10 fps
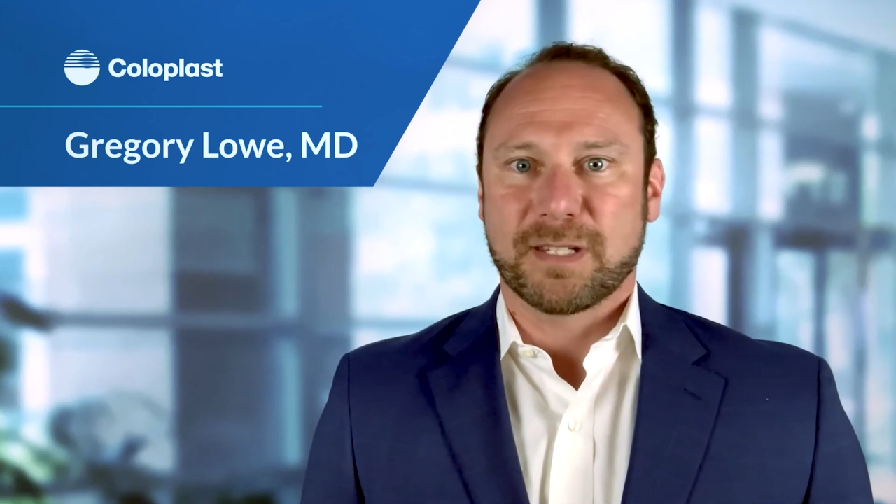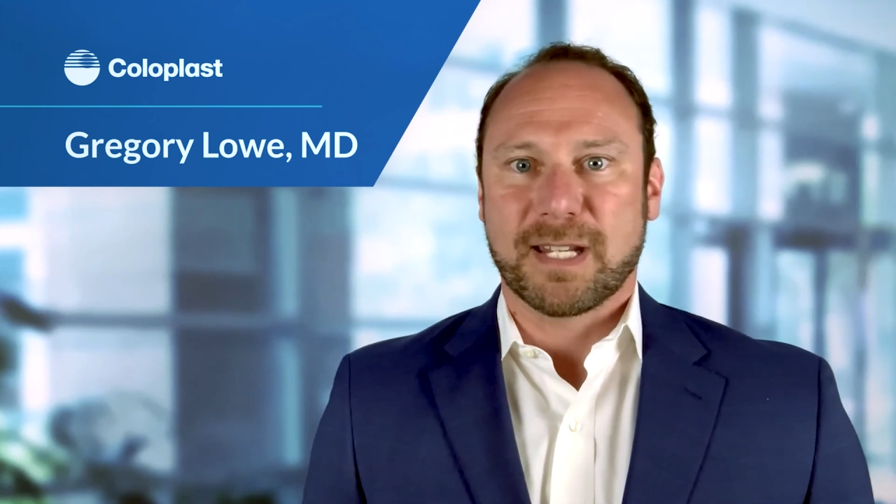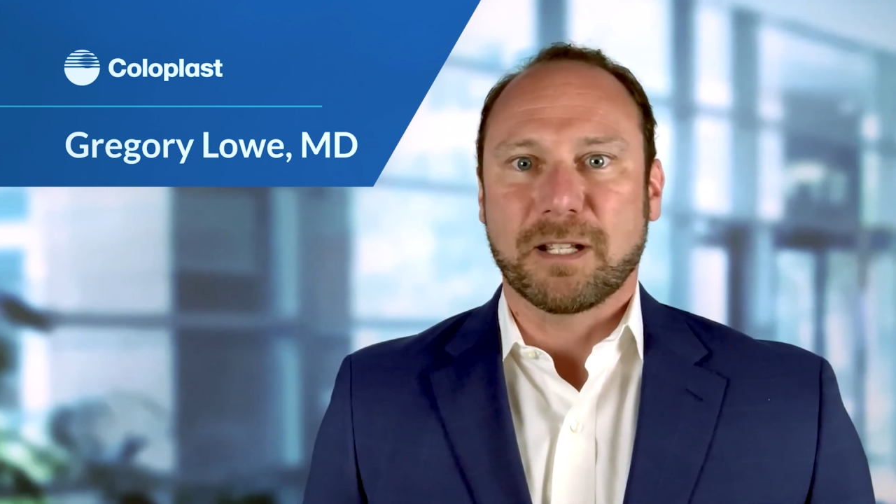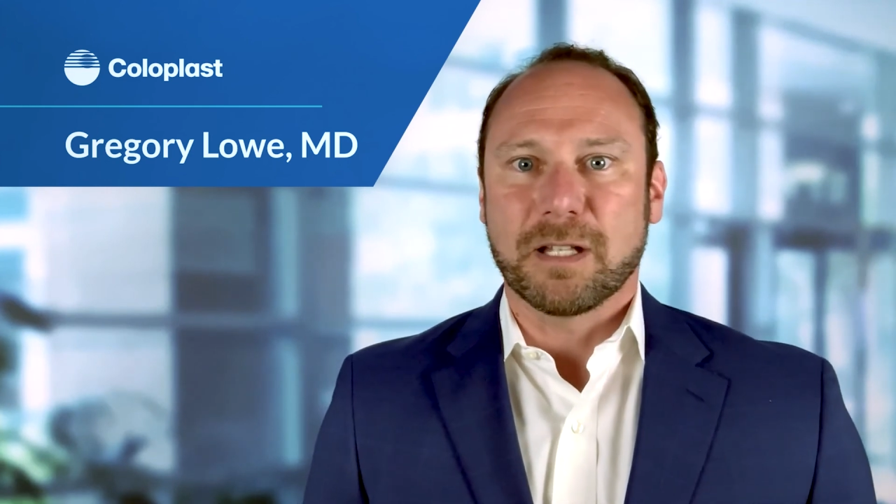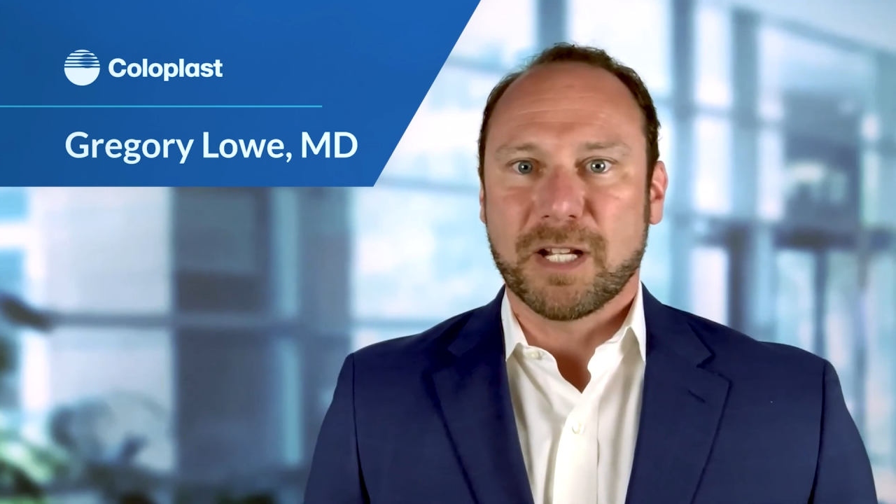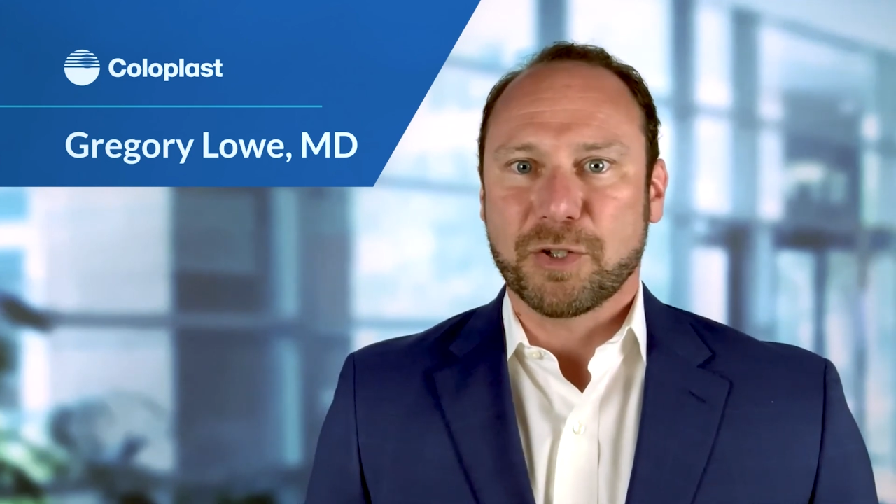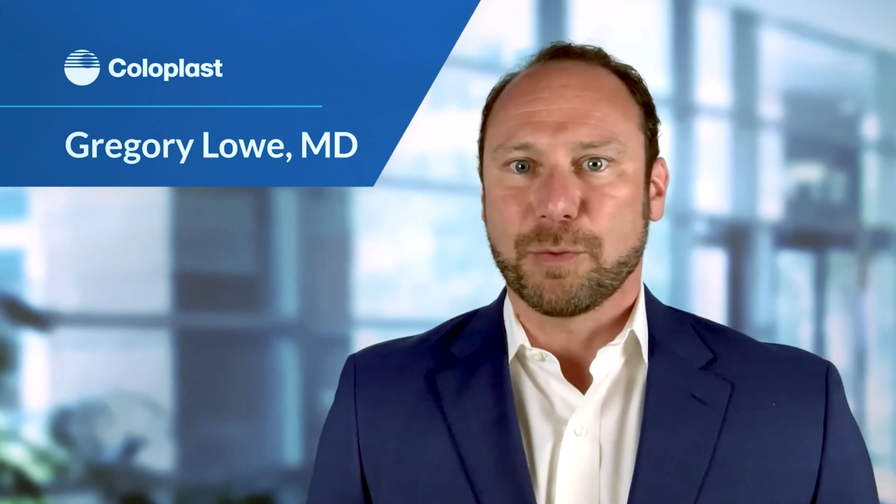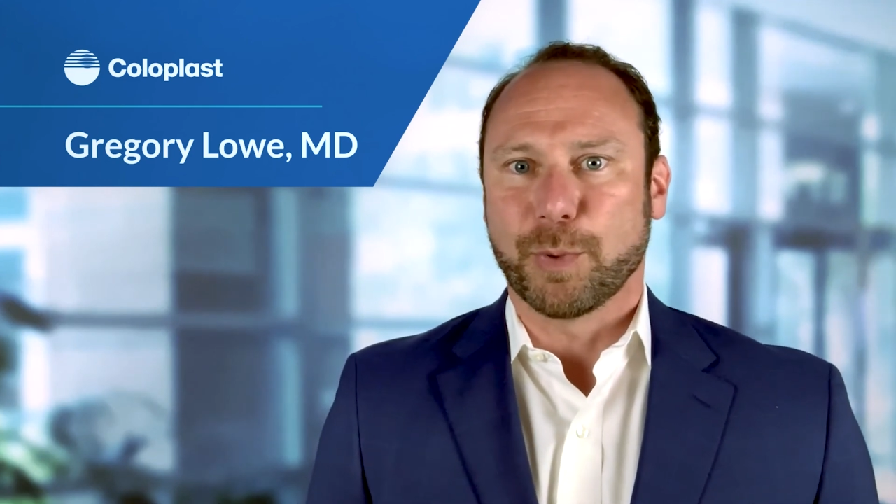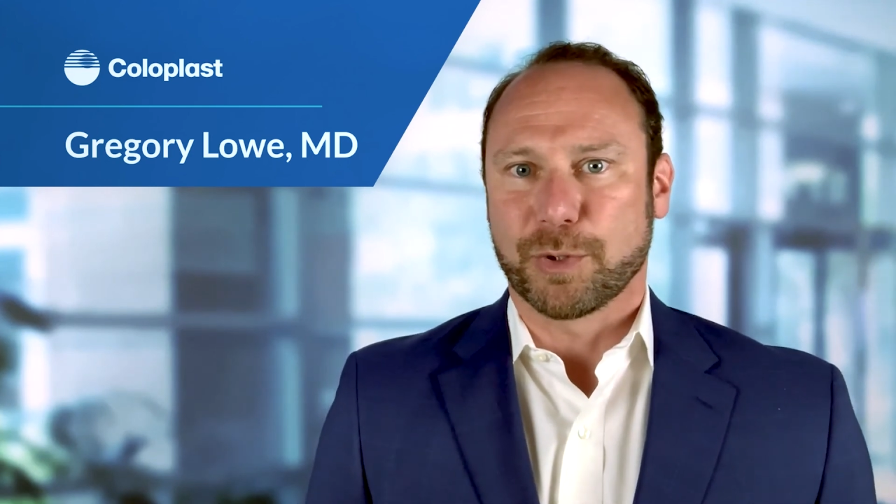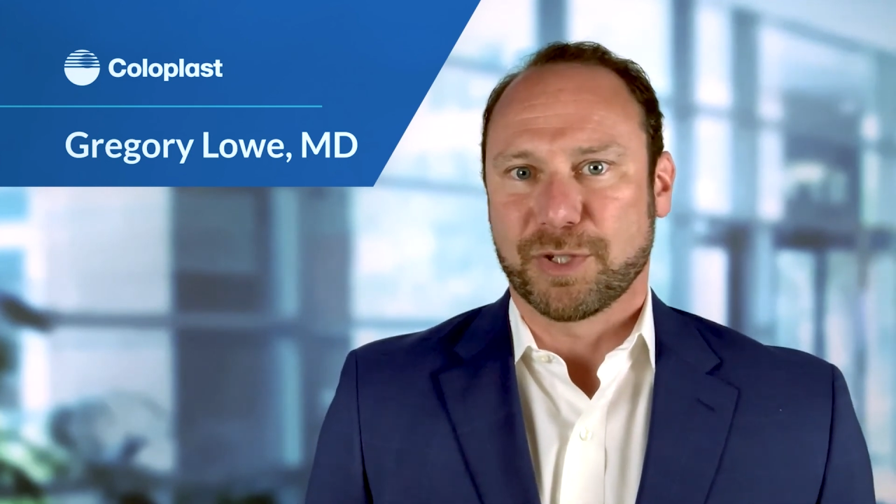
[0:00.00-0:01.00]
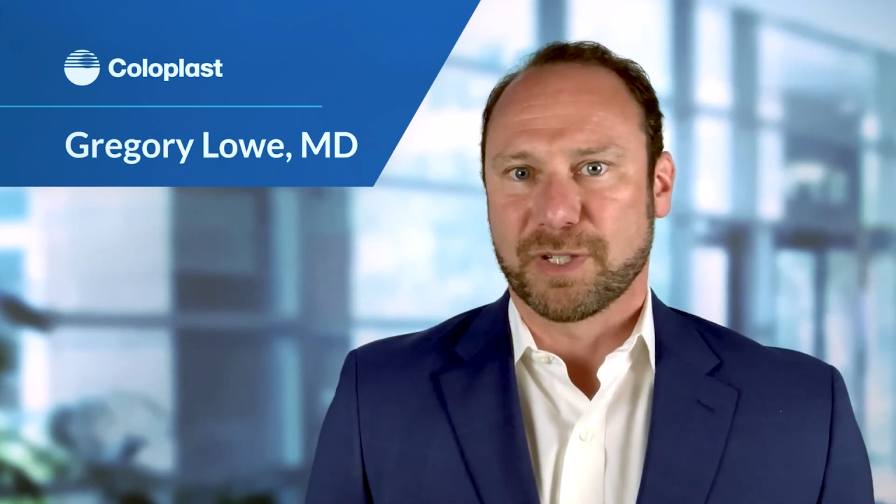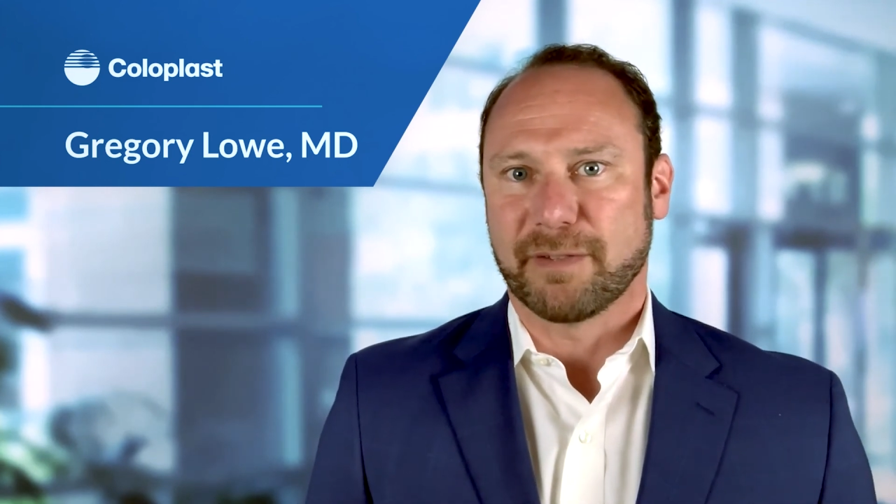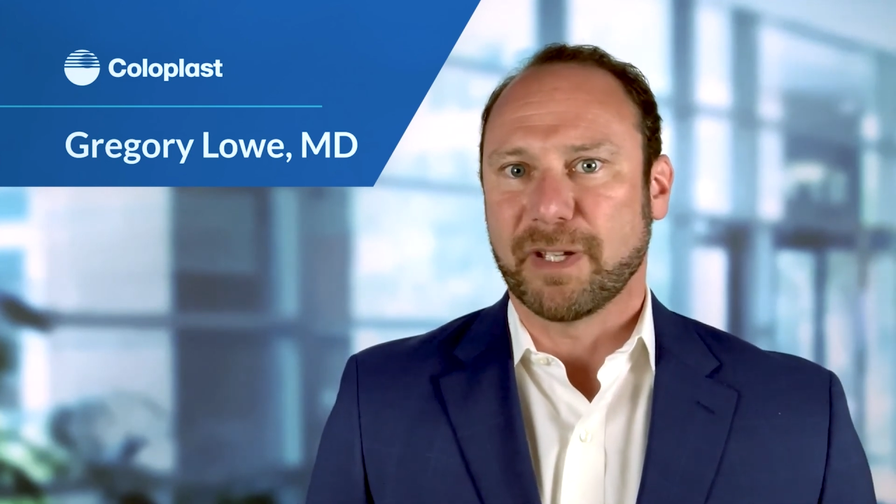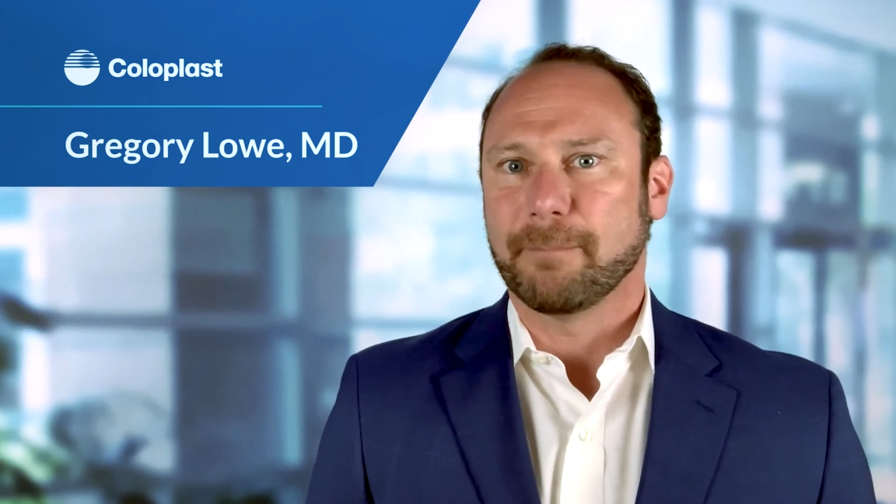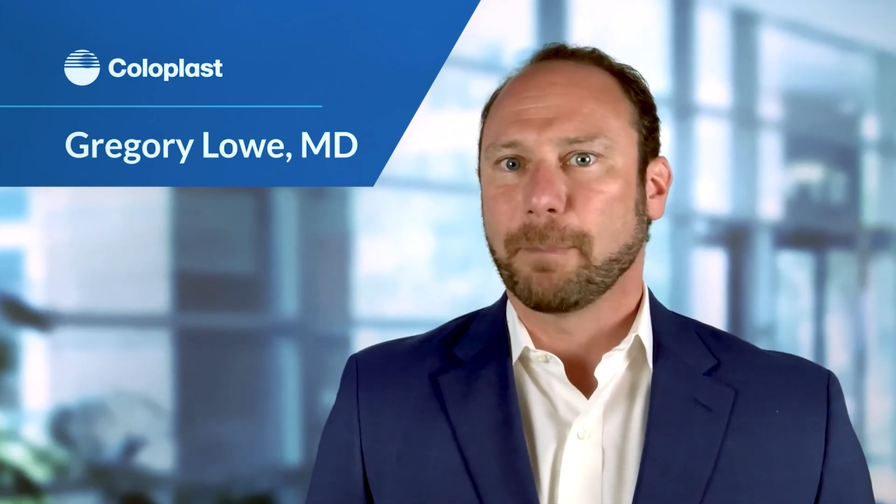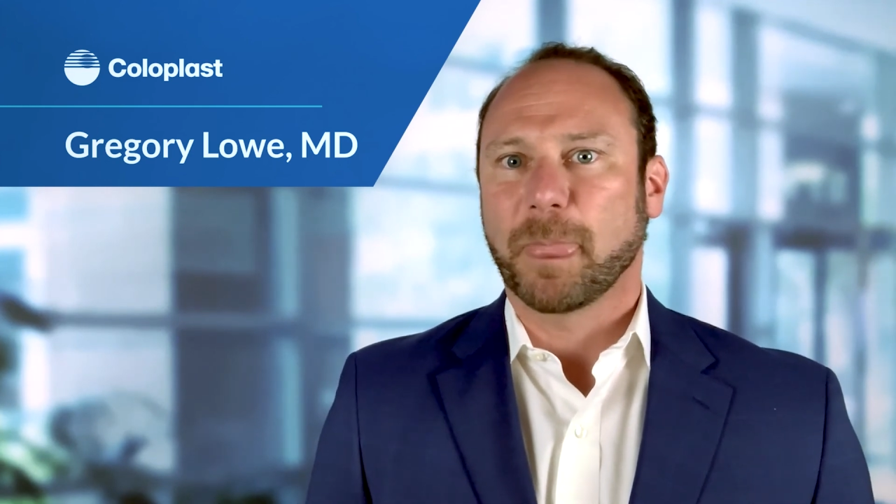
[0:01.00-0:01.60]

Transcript: psychological portions of it.